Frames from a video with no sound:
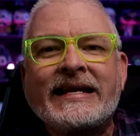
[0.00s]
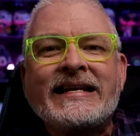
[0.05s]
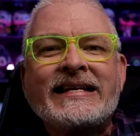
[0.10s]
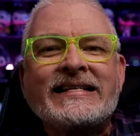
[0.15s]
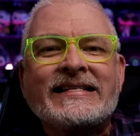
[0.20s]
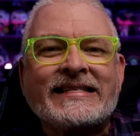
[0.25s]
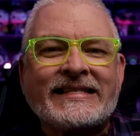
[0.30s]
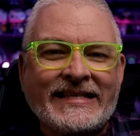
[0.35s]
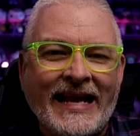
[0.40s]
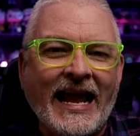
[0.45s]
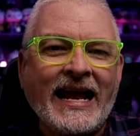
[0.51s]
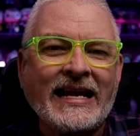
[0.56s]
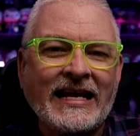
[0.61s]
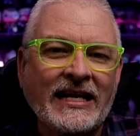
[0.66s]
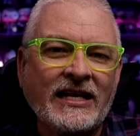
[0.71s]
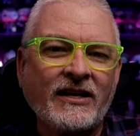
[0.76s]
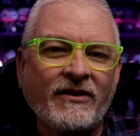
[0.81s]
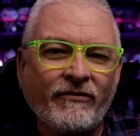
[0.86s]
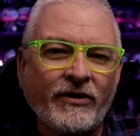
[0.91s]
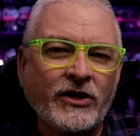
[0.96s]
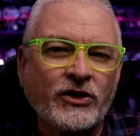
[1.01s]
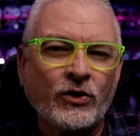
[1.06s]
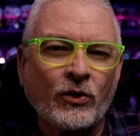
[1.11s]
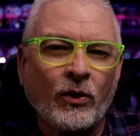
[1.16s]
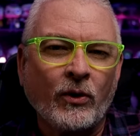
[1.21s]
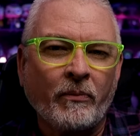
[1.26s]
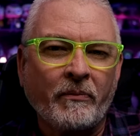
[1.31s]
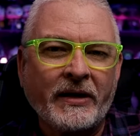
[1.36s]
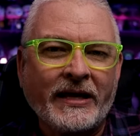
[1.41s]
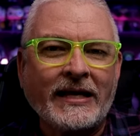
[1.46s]
any sane
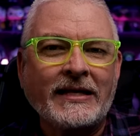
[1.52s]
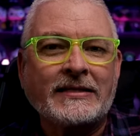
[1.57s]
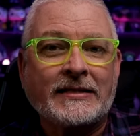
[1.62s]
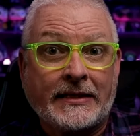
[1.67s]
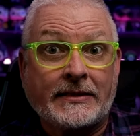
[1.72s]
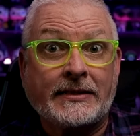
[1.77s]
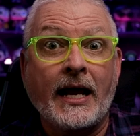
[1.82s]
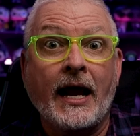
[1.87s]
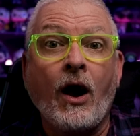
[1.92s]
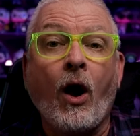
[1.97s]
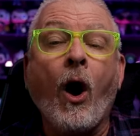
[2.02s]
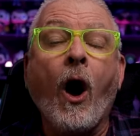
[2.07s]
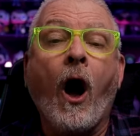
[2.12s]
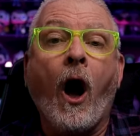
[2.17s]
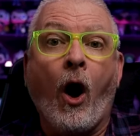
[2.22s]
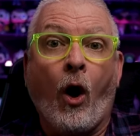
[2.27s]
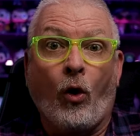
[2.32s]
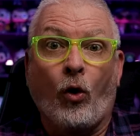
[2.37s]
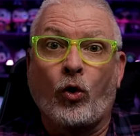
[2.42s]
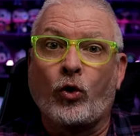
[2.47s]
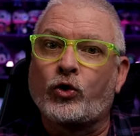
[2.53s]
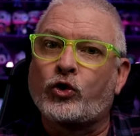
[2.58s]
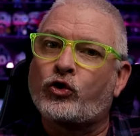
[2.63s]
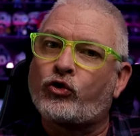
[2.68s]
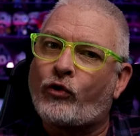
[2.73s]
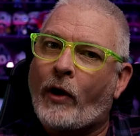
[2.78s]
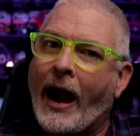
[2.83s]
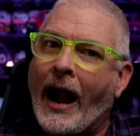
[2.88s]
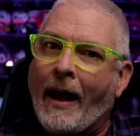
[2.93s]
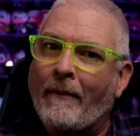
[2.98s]
individual begins to say, oh
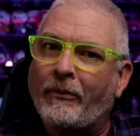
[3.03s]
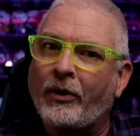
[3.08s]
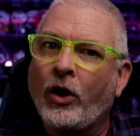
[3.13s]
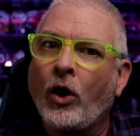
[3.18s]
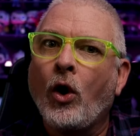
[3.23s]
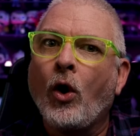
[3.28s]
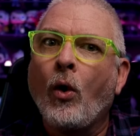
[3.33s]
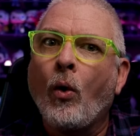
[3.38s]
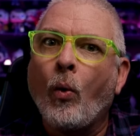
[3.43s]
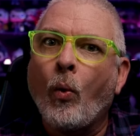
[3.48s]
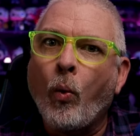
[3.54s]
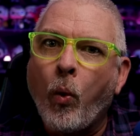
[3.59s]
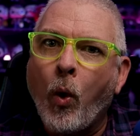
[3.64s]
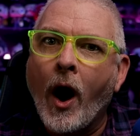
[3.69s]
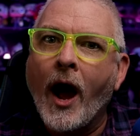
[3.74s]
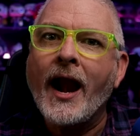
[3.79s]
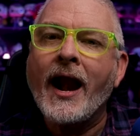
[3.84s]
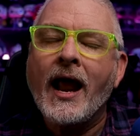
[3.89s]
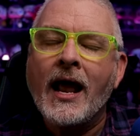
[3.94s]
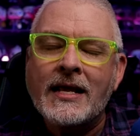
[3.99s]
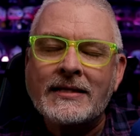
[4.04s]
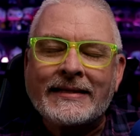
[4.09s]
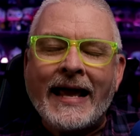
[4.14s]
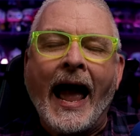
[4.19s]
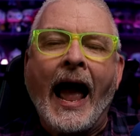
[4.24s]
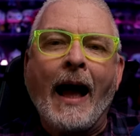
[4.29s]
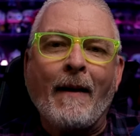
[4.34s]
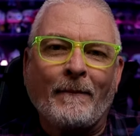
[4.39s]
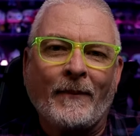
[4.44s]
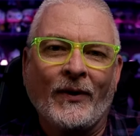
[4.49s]
crap, what has
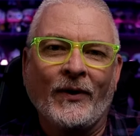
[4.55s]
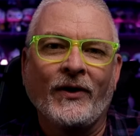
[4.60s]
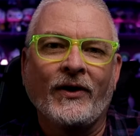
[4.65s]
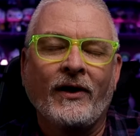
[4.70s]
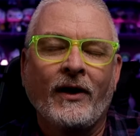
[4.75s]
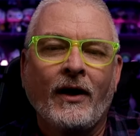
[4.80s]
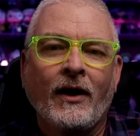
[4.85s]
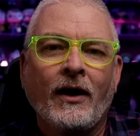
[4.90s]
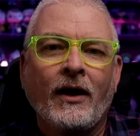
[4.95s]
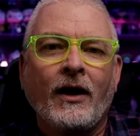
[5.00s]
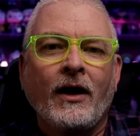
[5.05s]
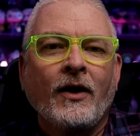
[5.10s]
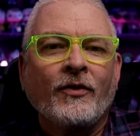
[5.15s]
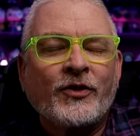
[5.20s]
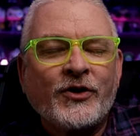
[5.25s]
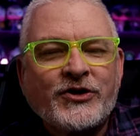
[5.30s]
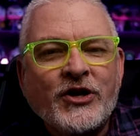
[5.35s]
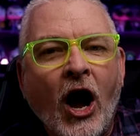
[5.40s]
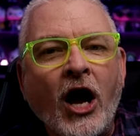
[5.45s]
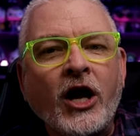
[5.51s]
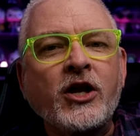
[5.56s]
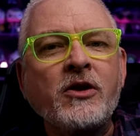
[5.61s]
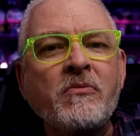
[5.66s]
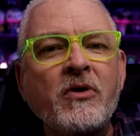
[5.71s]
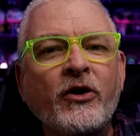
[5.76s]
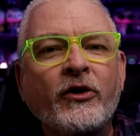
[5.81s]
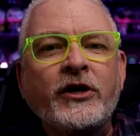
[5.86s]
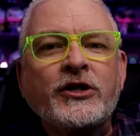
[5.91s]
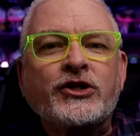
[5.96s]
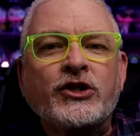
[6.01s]
happened? The
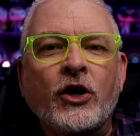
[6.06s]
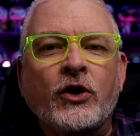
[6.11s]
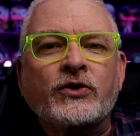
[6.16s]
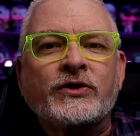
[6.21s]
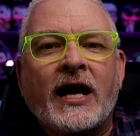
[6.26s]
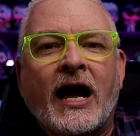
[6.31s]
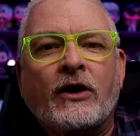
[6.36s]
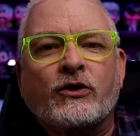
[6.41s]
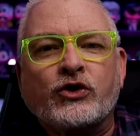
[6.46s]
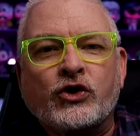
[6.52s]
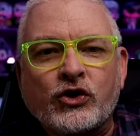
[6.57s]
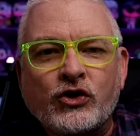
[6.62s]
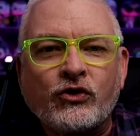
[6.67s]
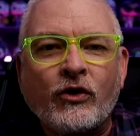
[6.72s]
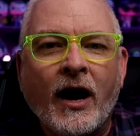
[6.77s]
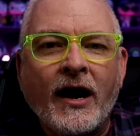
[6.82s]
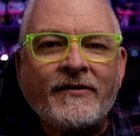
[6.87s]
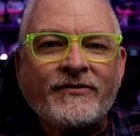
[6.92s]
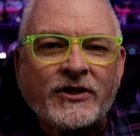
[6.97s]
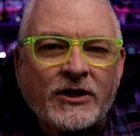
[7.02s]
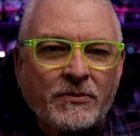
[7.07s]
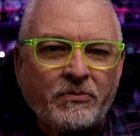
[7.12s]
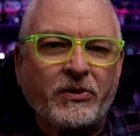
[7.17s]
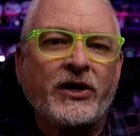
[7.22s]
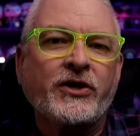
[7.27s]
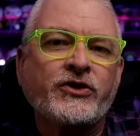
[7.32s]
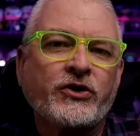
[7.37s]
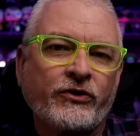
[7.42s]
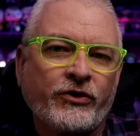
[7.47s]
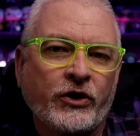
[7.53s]
documentary shows how strife
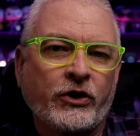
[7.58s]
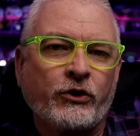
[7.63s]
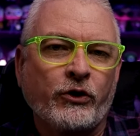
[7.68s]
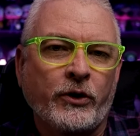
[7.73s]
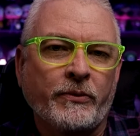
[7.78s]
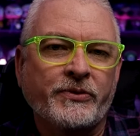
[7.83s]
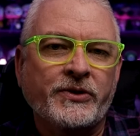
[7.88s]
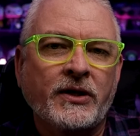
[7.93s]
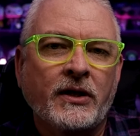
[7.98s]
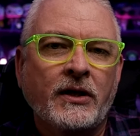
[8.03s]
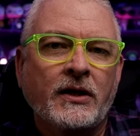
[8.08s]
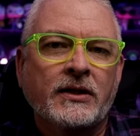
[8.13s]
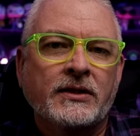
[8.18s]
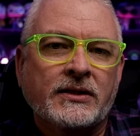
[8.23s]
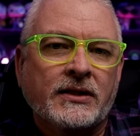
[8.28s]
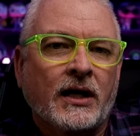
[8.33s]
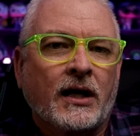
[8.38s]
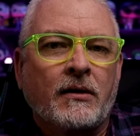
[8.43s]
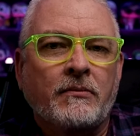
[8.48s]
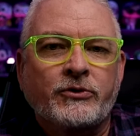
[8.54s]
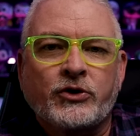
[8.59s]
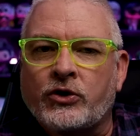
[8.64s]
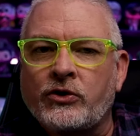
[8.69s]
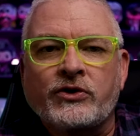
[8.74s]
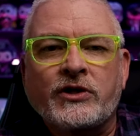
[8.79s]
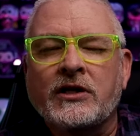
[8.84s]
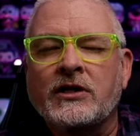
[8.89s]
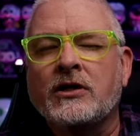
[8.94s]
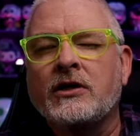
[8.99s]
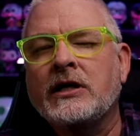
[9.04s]
splintered the groups, some
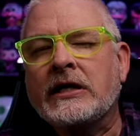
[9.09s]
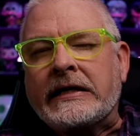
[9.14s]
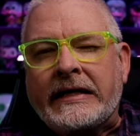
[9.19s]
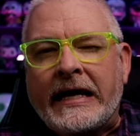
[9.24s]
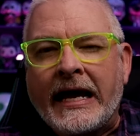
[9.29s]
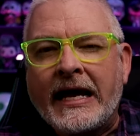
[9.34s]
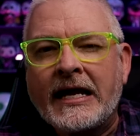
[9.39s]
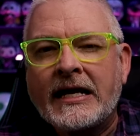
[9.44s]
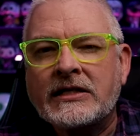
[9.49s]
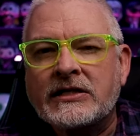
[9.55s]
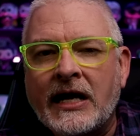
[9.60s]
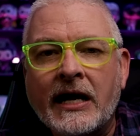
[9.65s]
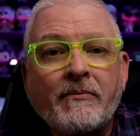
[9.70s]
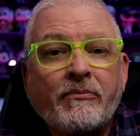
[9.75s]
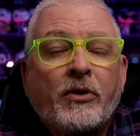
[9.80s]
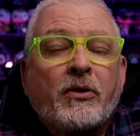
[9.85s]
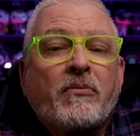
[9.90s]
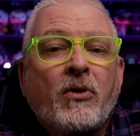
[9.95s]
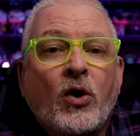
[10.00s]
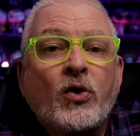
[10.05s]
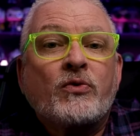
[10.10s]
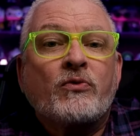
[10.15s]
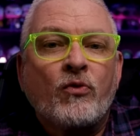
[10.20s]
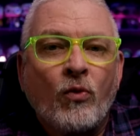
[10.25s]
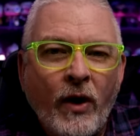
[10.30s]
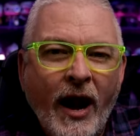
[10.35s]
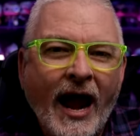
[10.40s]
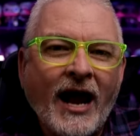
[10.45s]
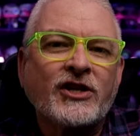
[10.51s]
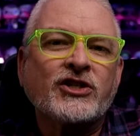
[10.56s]
choosing to engage and promote
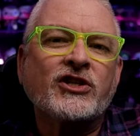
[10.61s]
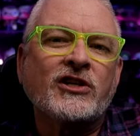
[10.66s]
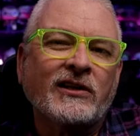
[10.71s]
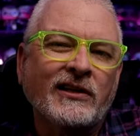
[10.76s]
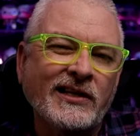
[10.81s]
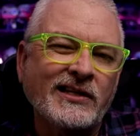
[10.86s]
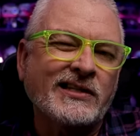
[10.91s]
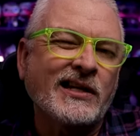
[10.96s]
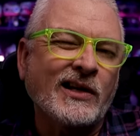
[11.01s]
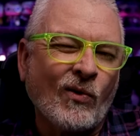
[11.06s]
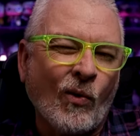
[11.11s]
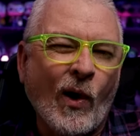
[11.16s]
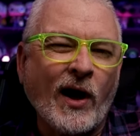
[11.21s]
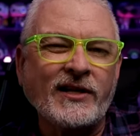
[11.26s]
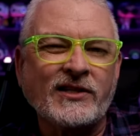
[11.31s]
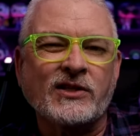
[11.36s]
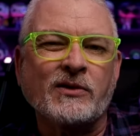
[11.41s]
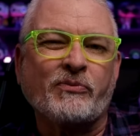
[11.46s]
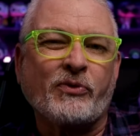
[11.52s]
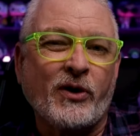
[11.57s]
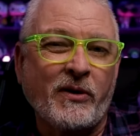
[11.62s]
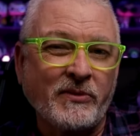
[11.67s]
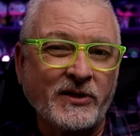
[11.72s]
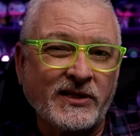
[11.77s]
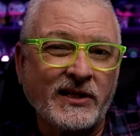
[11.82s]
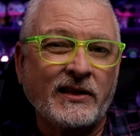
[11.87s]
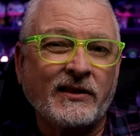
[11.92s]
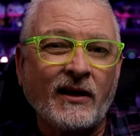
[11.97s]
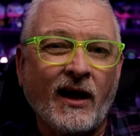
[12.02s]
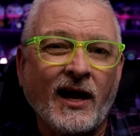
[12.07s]
nationalistic white
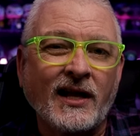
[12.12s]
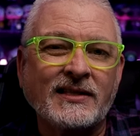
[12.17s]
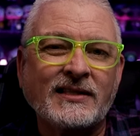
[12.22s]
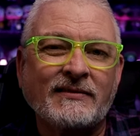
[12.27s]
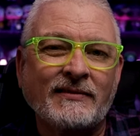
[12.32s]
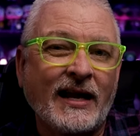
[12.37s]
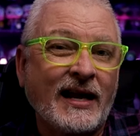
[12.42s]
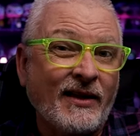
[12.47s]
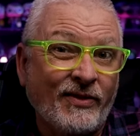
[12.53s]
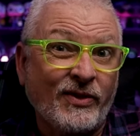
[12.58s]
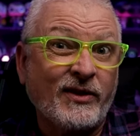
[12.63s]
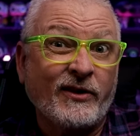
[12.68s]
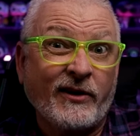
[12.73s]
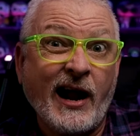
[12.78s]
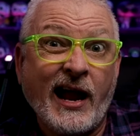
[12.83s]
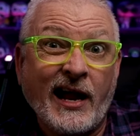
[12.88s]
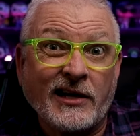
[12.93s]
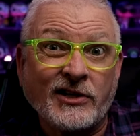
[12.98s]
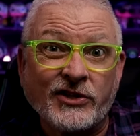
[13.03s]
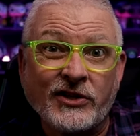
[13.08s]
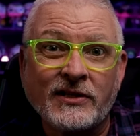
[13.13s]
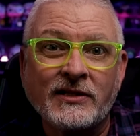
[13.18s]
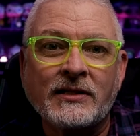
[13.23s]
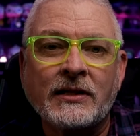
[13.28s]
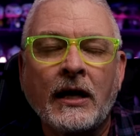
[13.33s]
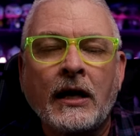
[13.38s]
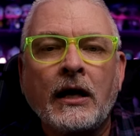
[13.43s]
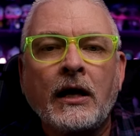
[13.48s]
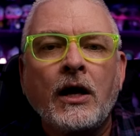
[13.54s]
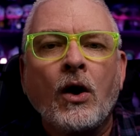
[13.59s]
supremacy thoughts and their actions,
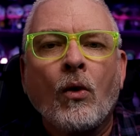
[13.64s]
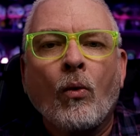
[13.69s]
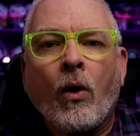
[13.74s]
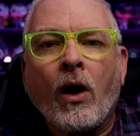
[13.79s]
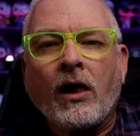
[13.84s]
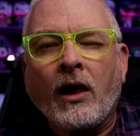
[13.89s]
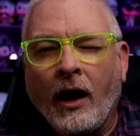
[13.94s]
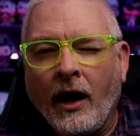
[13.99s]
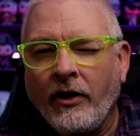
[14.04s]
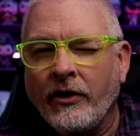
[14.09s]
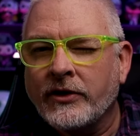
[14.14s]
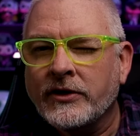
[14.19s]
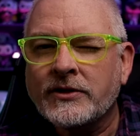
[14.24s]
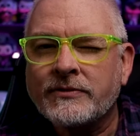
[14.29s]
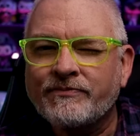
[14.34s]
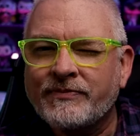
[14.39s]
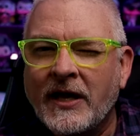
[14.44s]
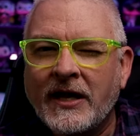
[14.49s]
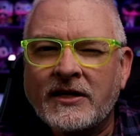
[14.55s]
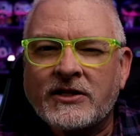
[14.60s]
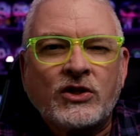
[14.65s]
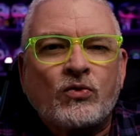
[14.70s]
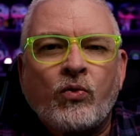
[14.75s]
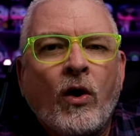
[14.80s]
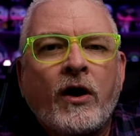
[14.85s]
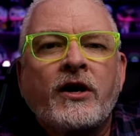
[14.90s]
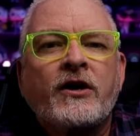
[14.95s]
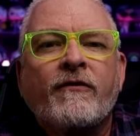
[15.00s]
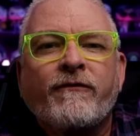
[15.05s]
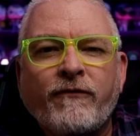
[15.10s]
while others, they just
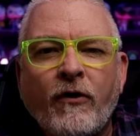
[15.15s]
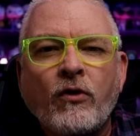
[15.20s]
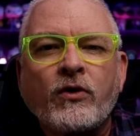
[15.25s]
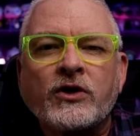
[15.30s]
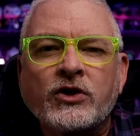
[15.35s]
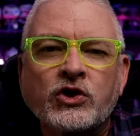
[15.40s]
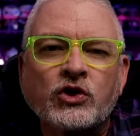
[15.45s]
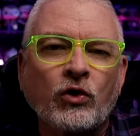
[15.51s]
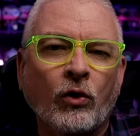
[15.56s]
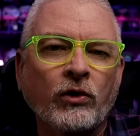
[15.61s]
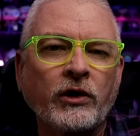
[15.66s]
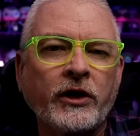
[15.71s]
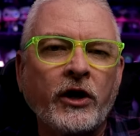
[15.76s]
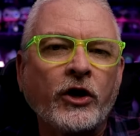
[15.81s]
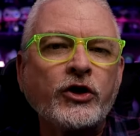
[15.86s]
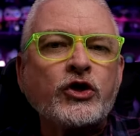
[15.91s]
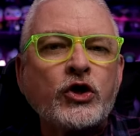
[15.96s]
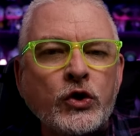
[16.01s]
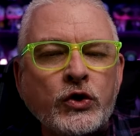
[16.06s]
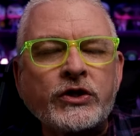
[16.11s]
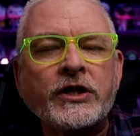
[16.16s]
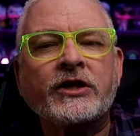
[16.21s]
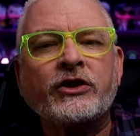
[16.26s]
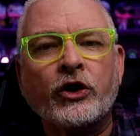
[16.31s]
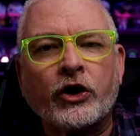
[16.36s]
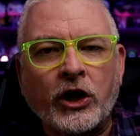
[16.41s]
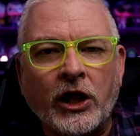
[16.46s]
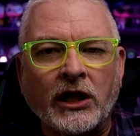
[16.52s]
wanted to focus solely on using their